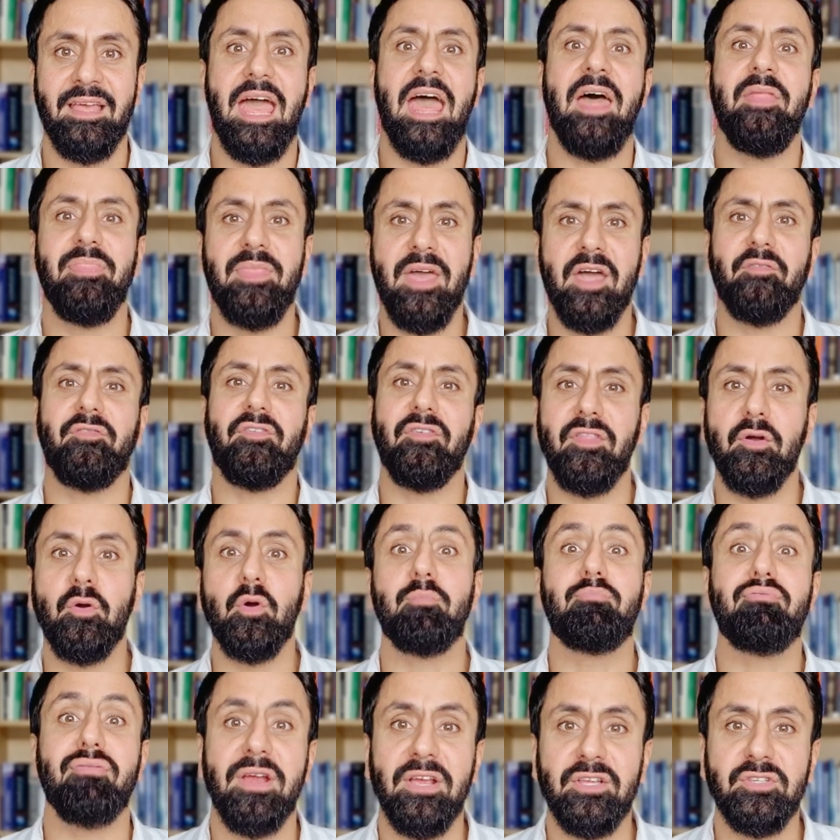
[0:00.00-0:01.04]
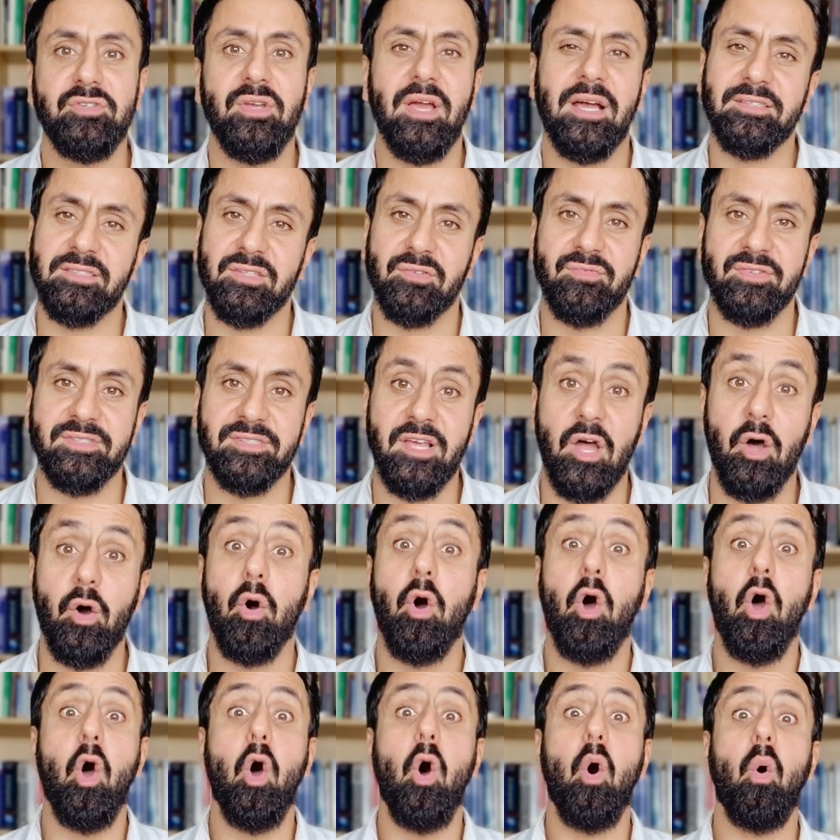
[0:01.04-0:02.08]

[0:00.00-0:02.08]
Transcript: And therefore they will praise you as a result.